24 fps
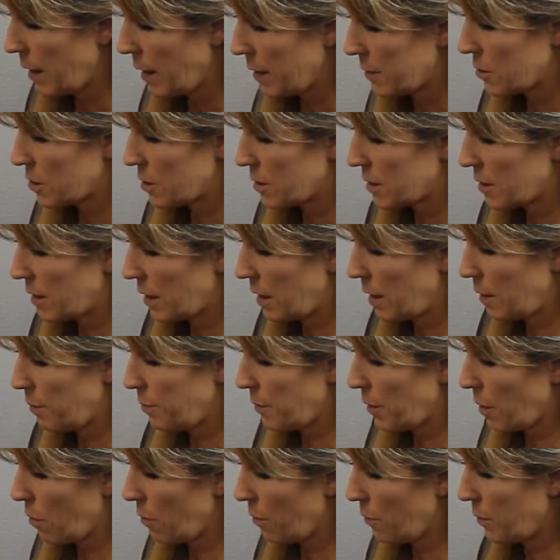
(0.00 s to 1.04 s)
And just
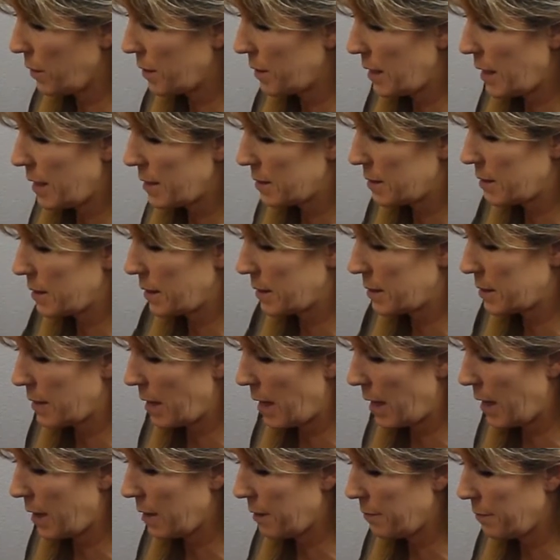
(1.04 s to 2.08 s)
keep going with that
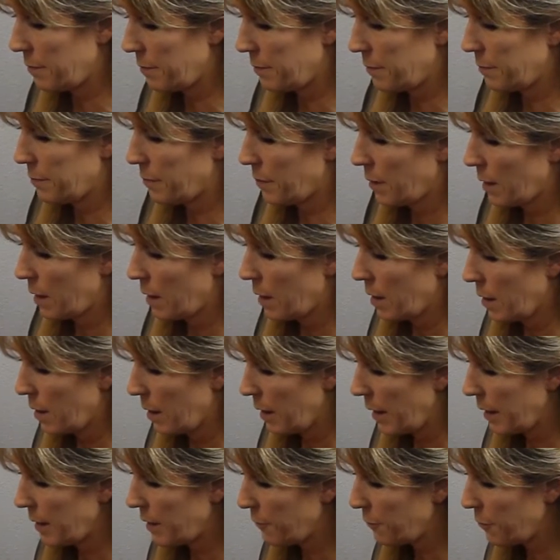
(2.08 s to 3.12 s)
zigzag.
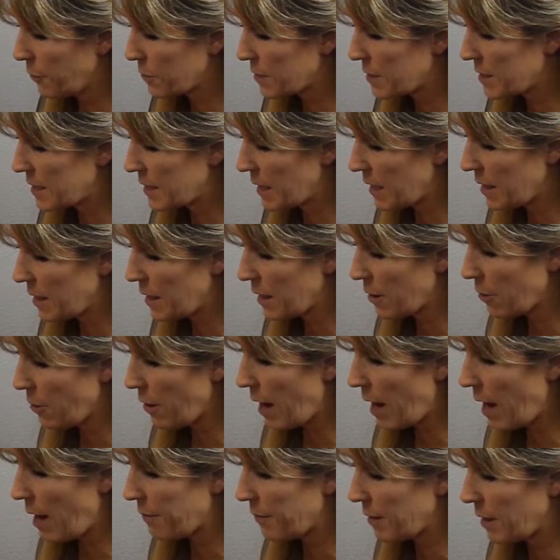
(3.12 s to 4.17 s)
And if you see that you're
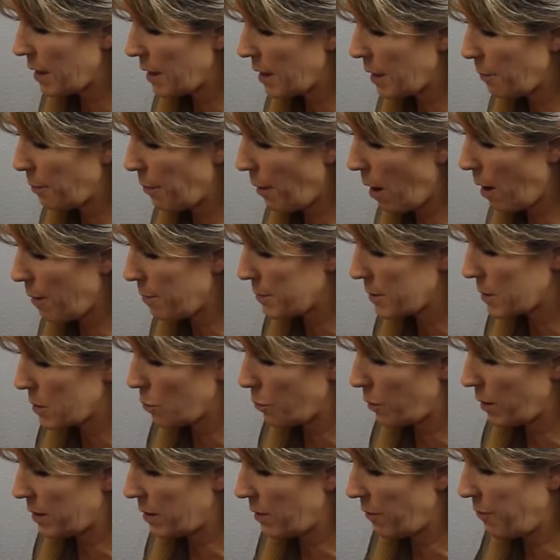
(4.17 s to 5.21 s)
having any problems
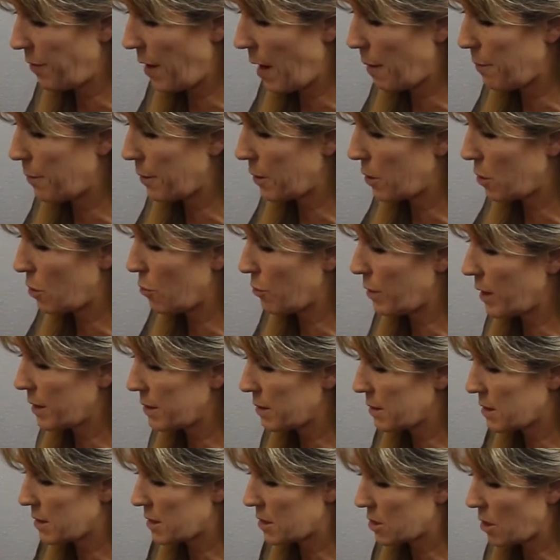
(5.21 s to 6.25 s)
with the fabric, you
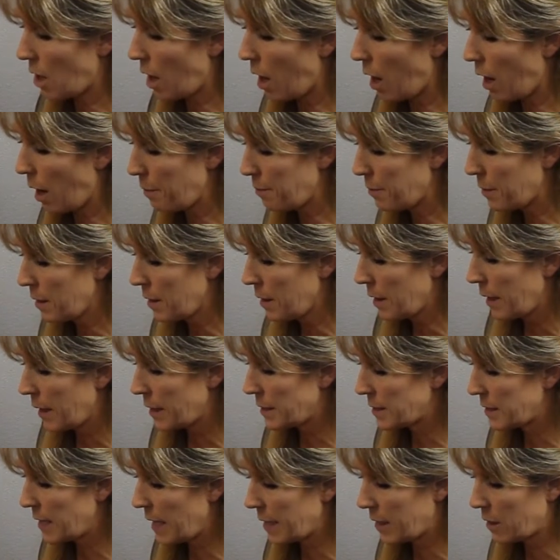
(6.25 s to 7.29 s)
can stop
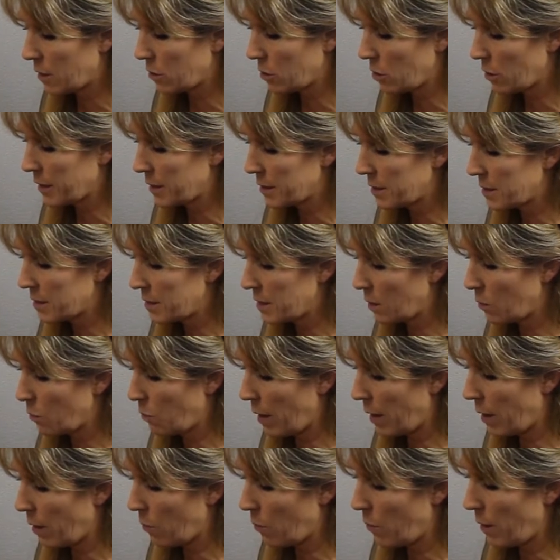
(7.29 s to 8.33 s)
and take a look and see
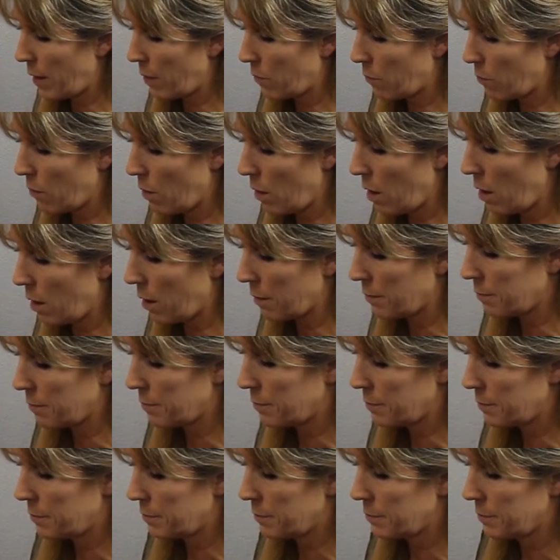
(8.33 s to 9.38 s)
where it went wrong.
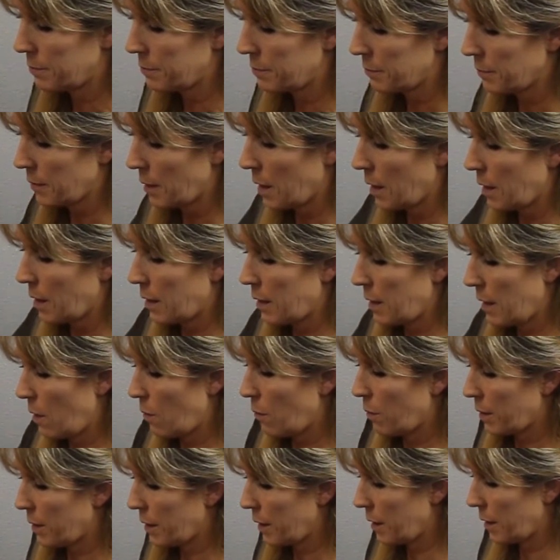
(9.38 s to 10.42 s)

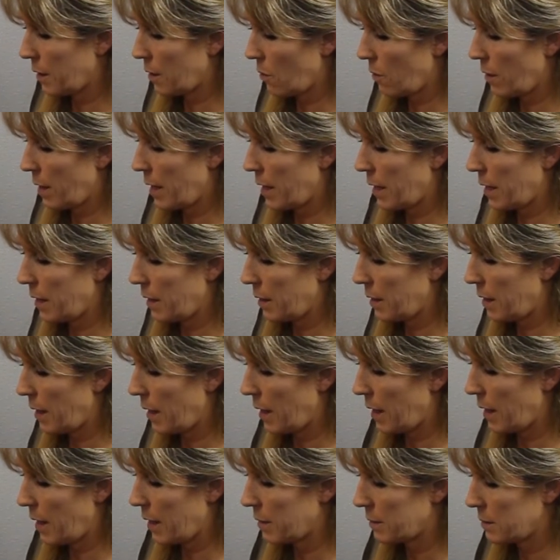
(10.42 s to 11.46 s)
Now we're going to go ahead
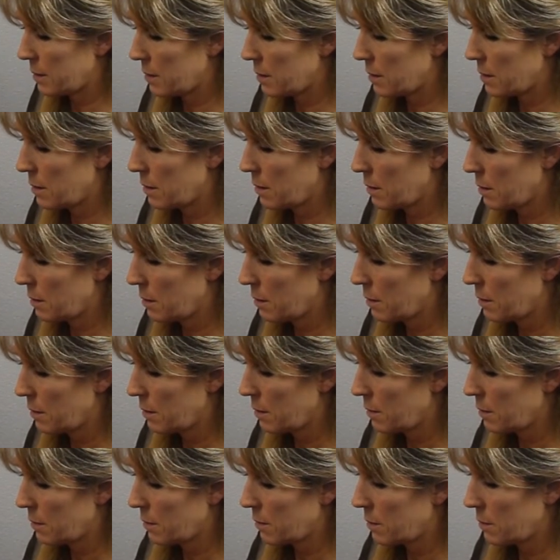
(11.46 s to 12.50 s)
and
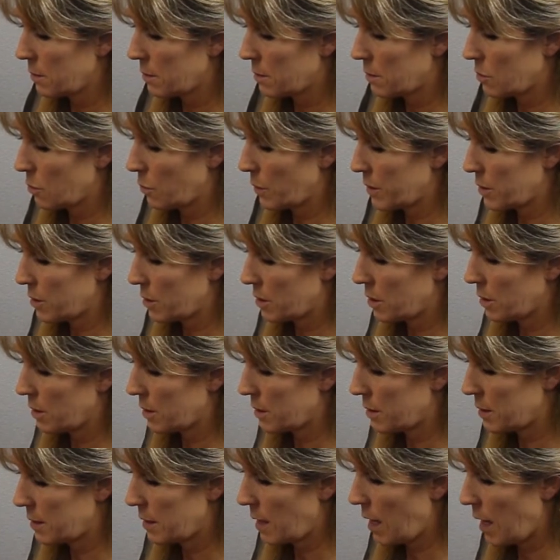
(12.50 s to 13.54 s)
switch to
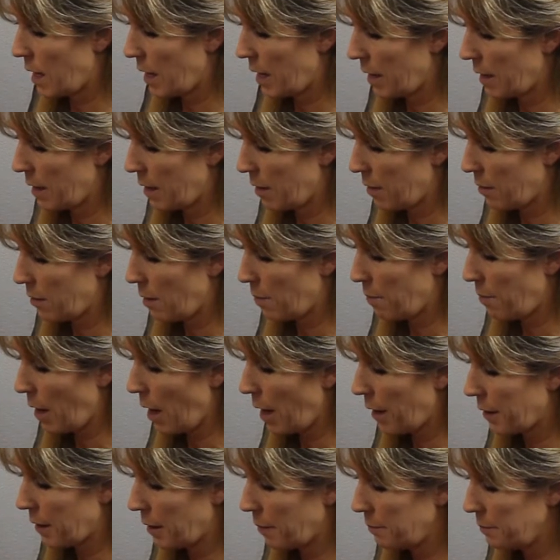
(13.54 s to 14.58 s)
the side, the
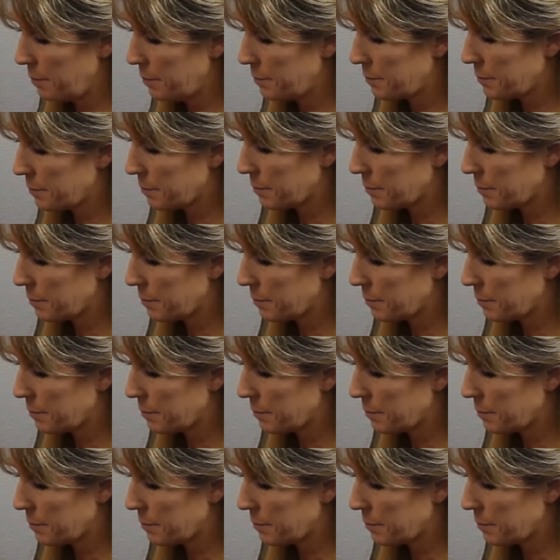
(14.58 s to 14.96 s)
bottom.